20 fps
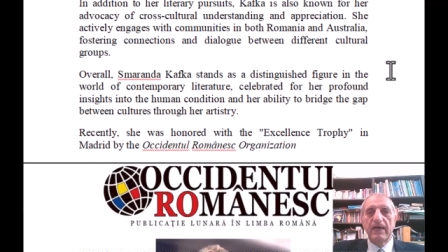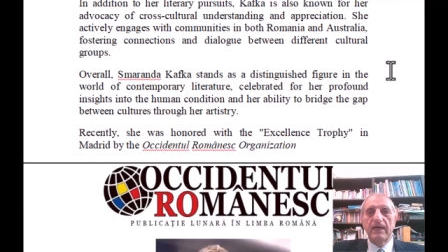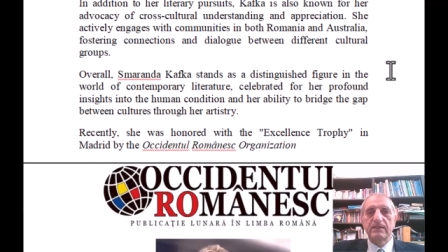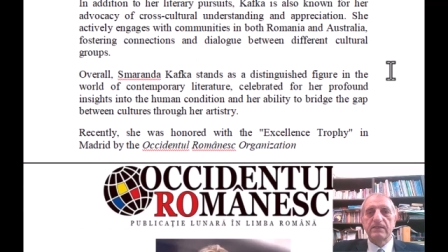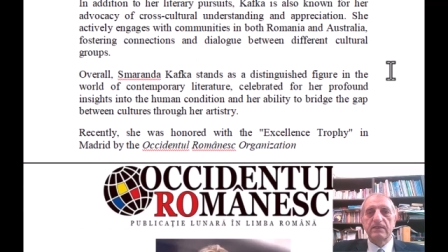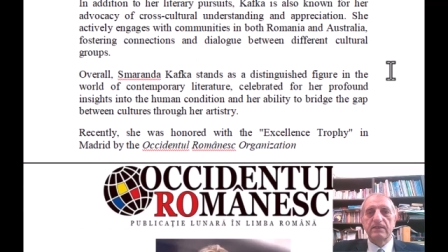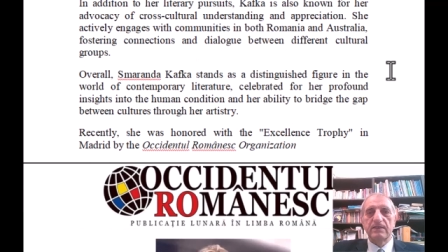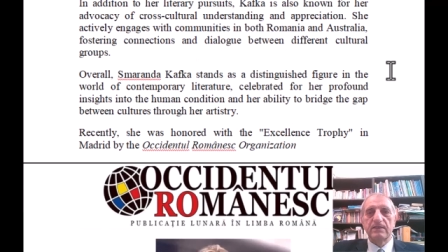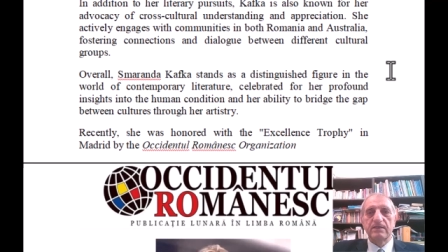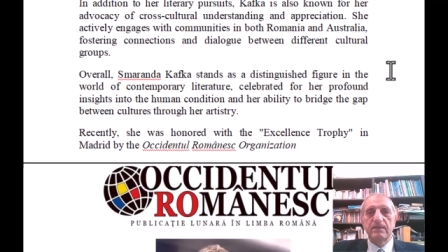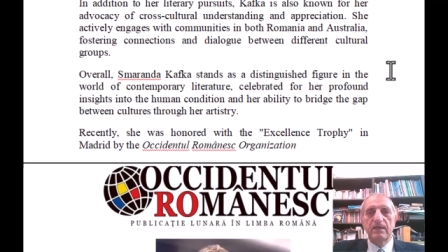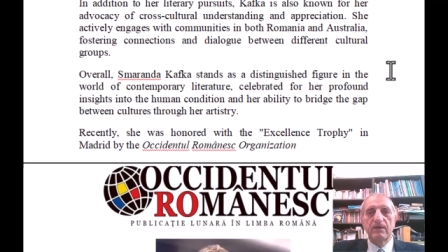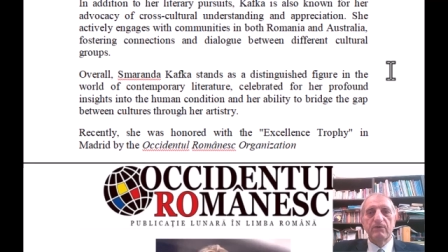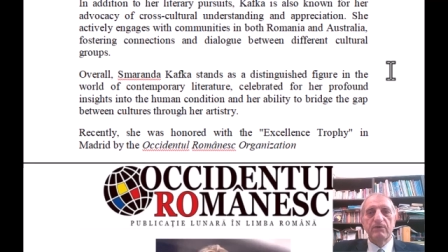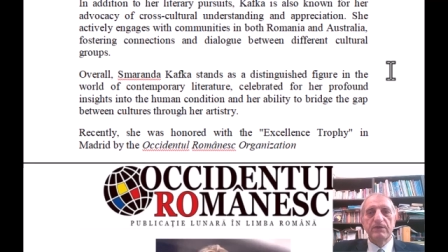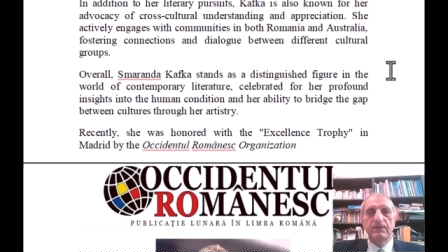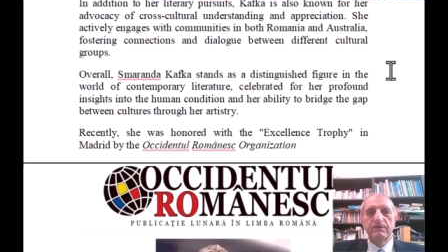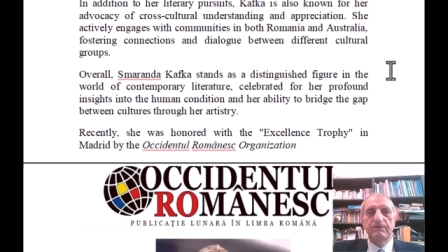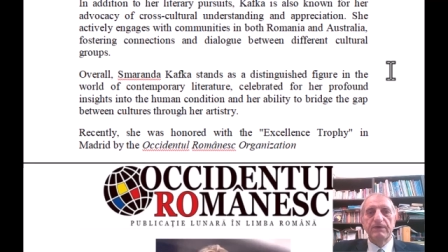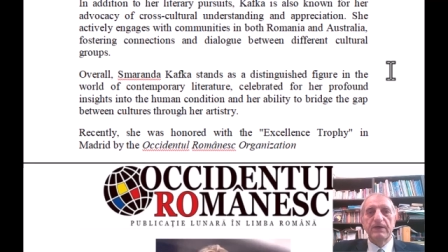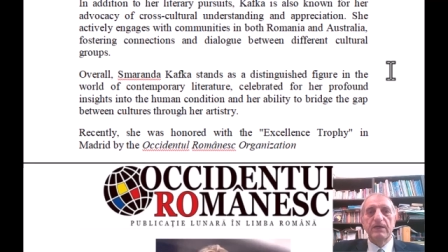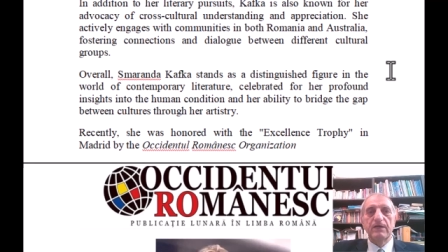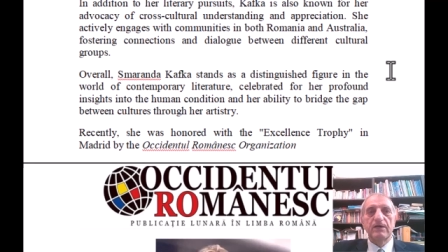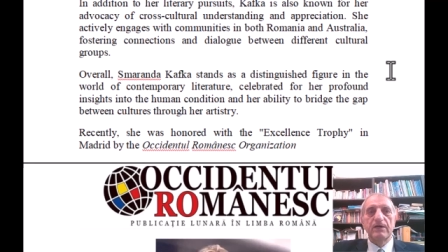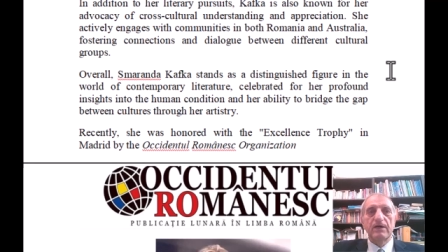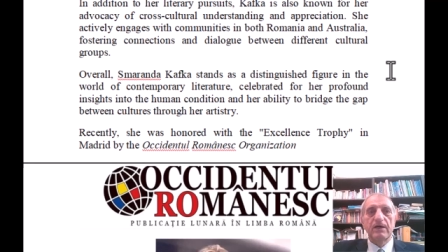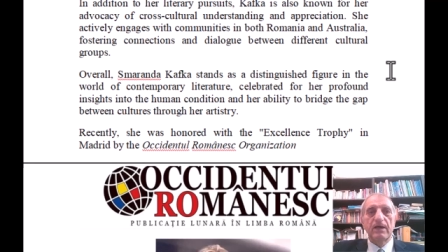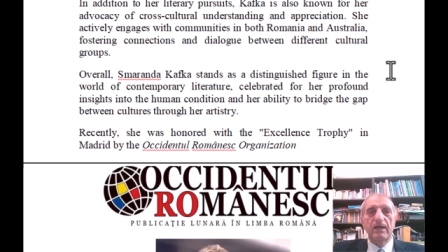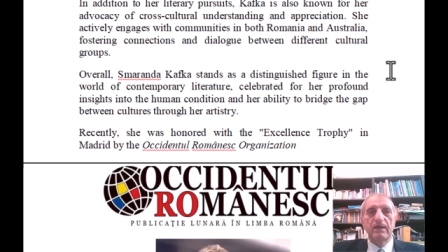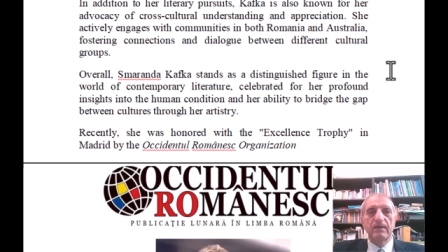as a distinguished
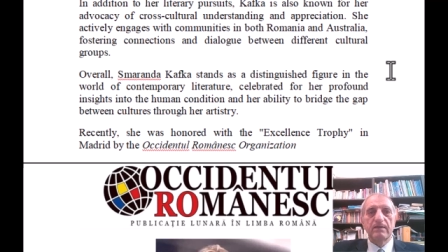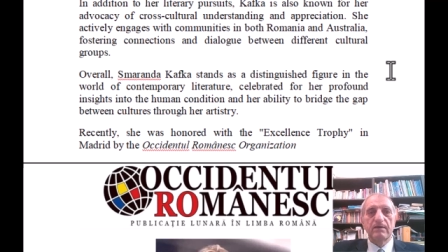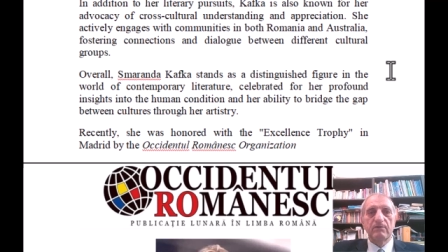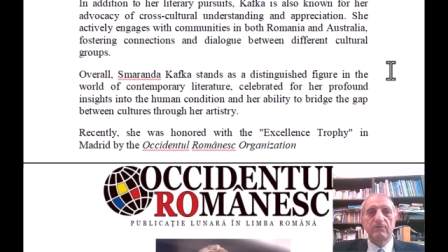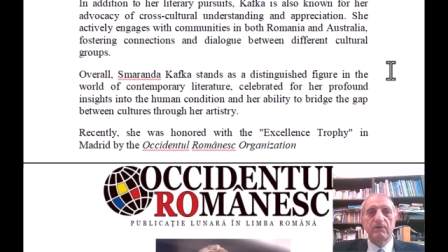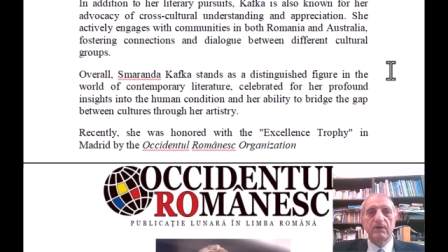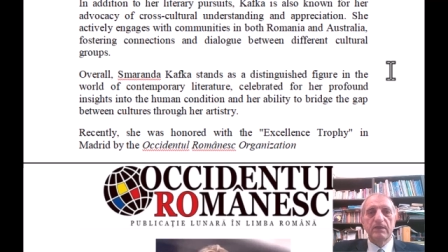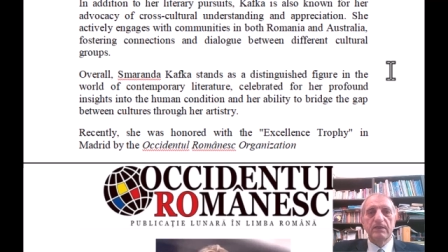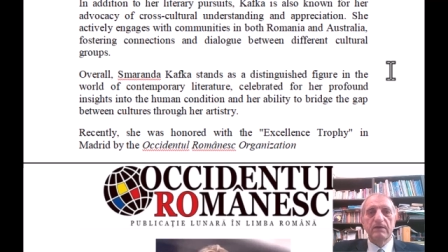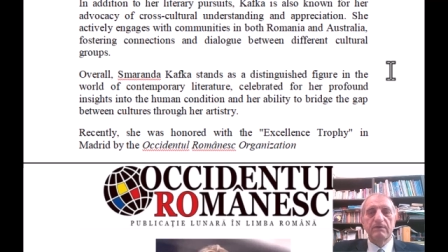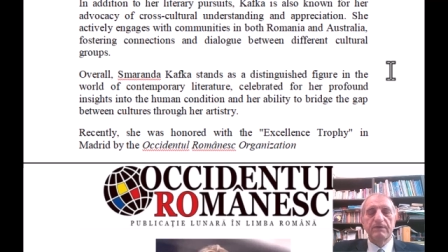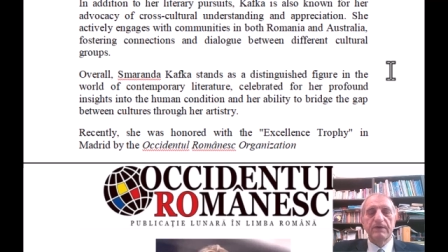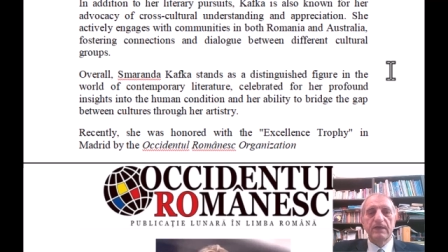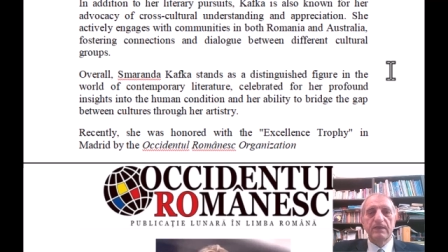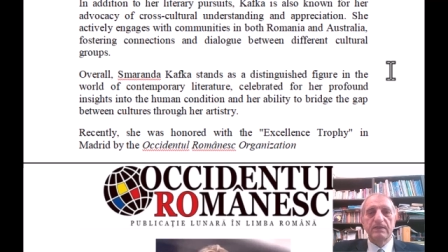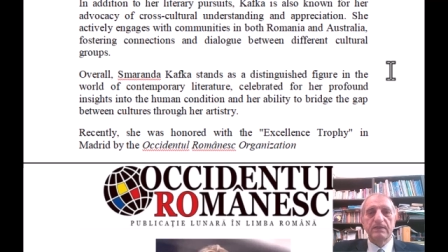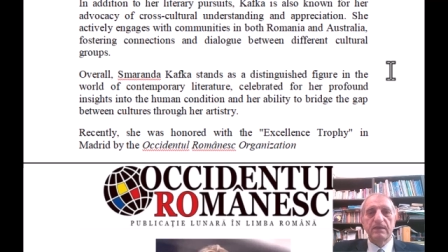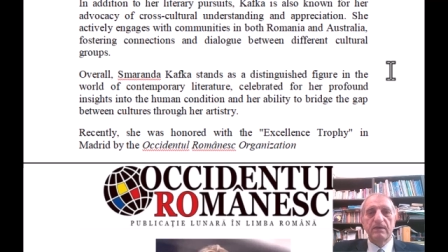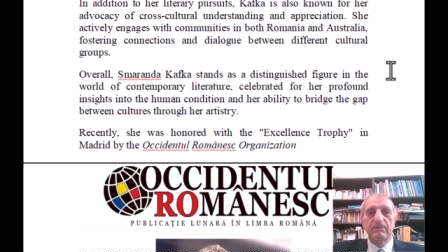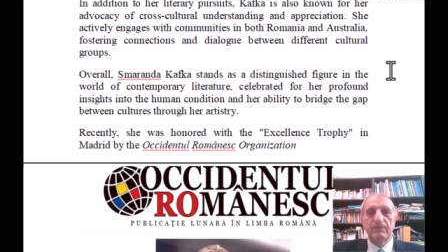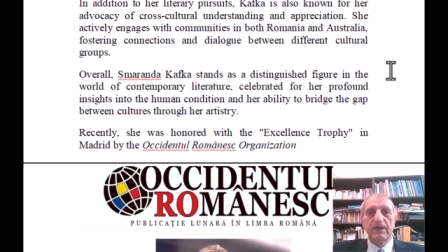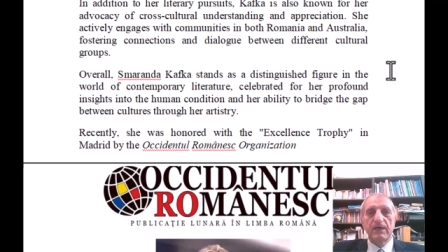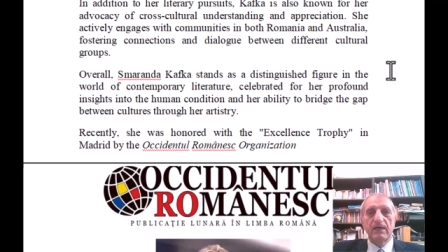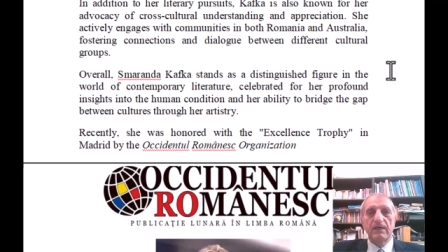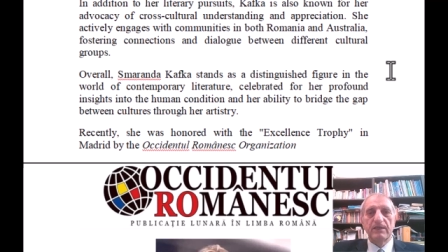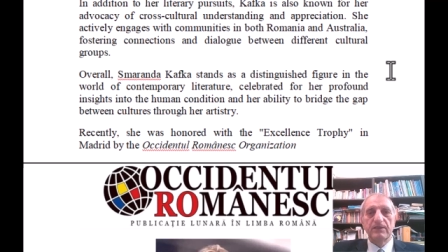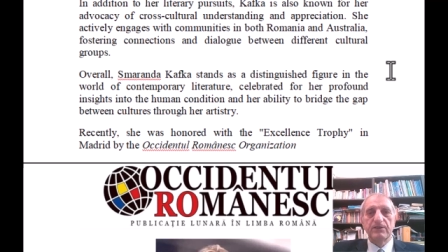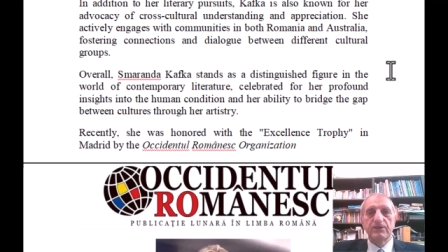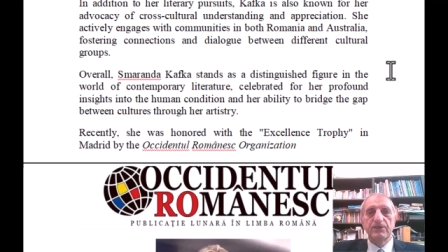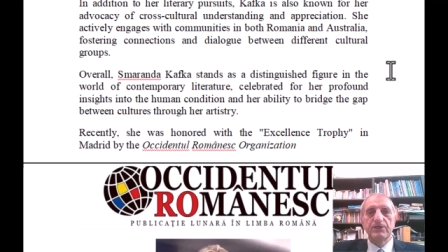figure in the world of contemporary
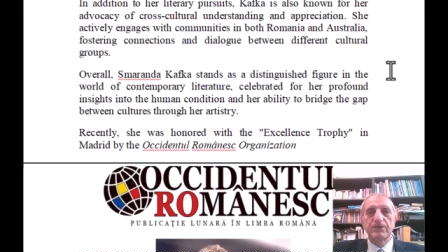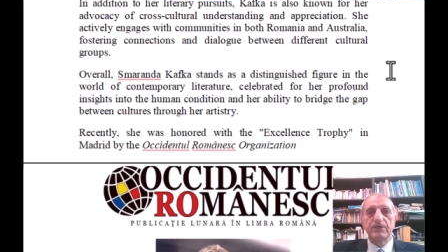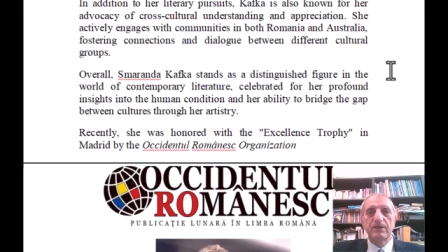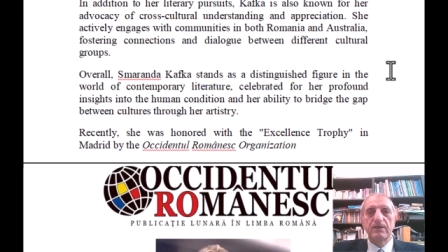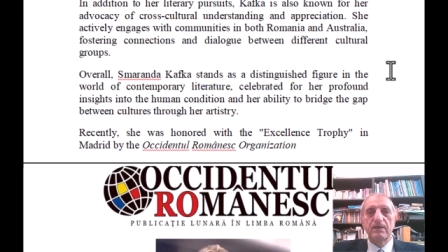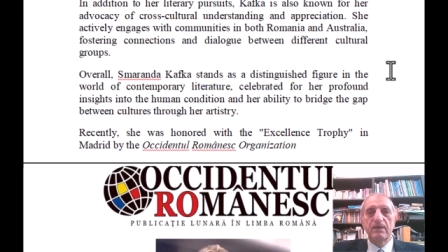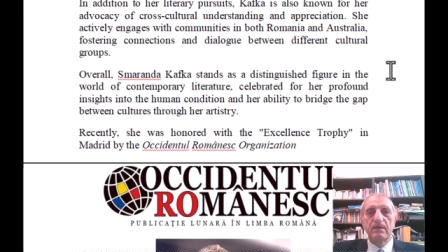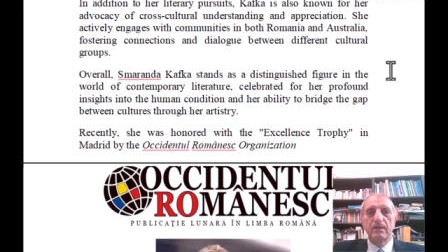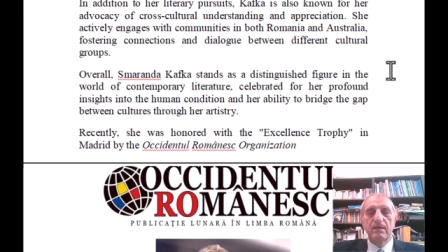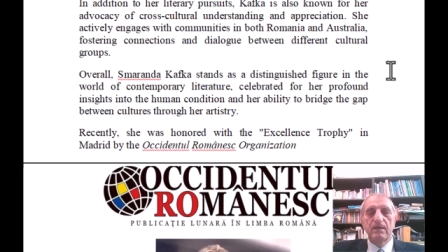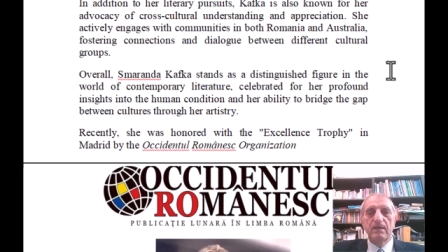literature,